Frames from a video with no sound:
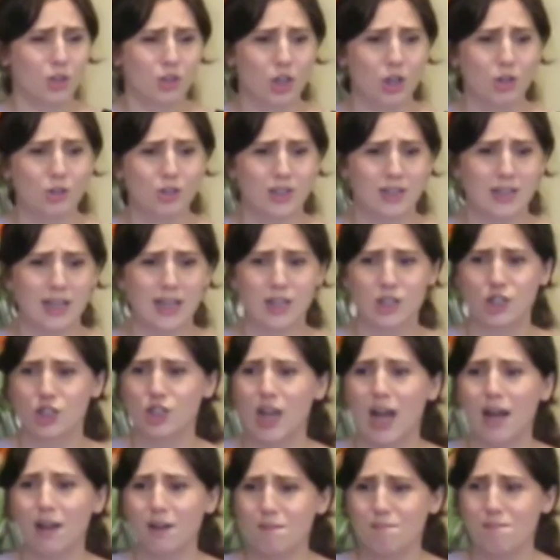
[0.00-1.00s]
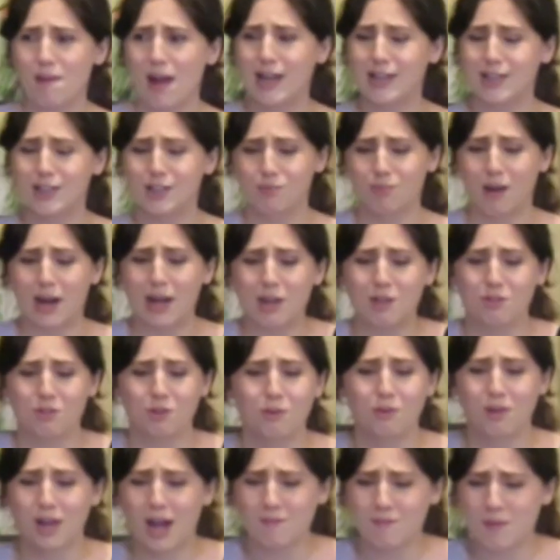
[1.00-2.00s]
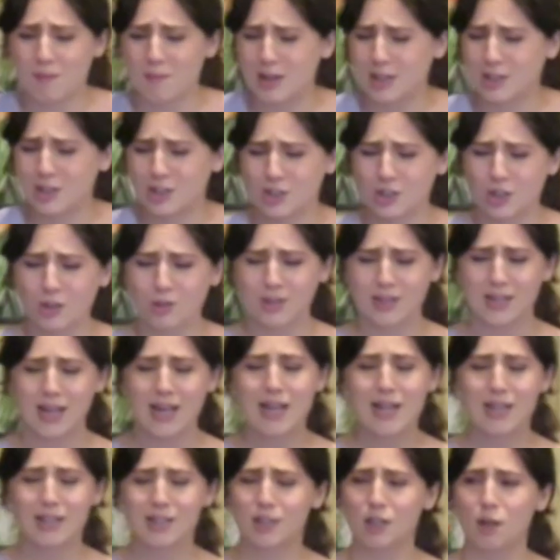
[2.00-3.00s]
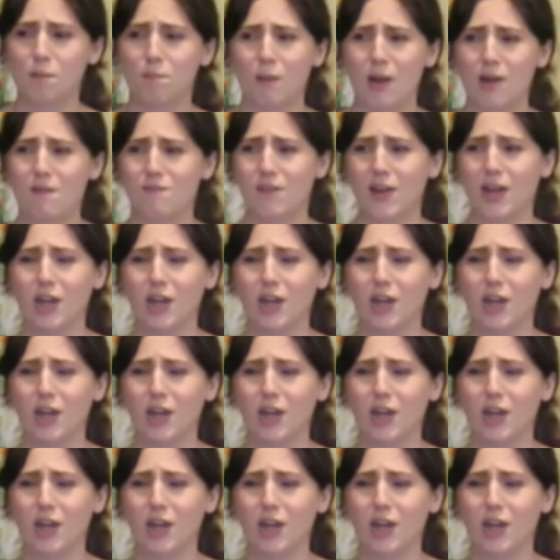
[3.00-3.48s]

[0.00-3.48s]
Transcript: produced this? Shouted men sweating through government suits. Slippery